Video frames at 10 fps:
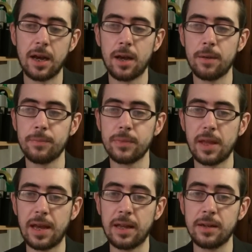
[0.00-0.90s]
And
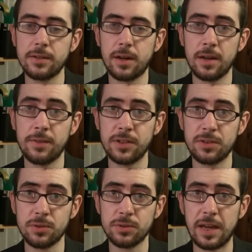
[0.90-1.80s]
I have
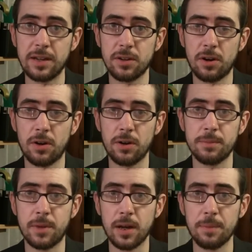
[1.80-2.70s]
installed that on
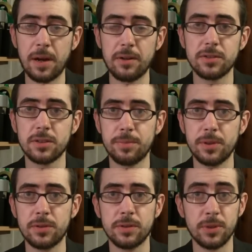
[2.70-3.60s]
my parents'
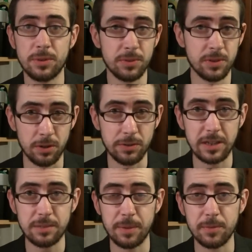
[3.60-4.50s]
computer, which was an old
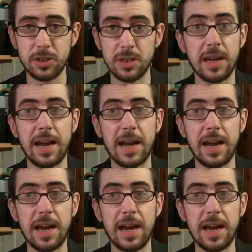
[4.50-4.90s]
XP machine,